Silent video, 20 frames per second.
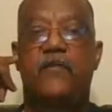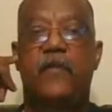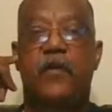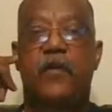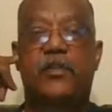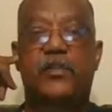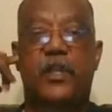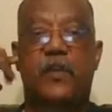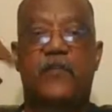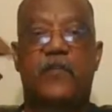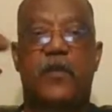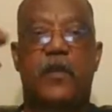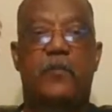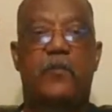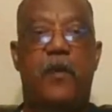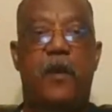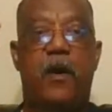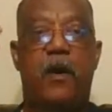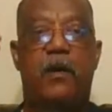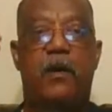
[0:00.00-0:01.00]
very
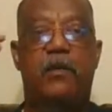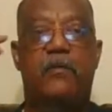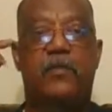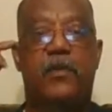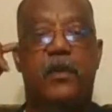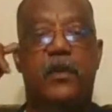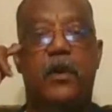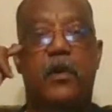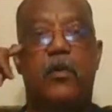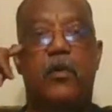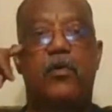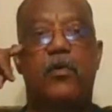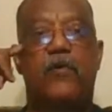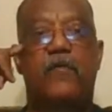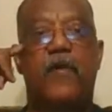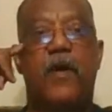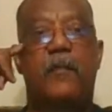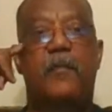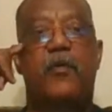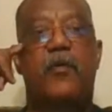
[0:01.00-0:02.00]
significant part of the Code
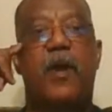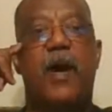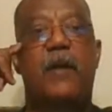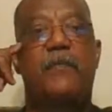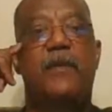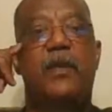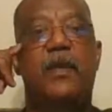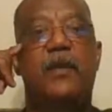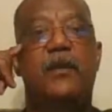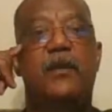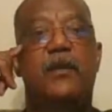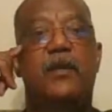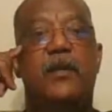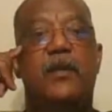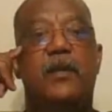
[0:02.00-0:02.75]
of Hammurabi.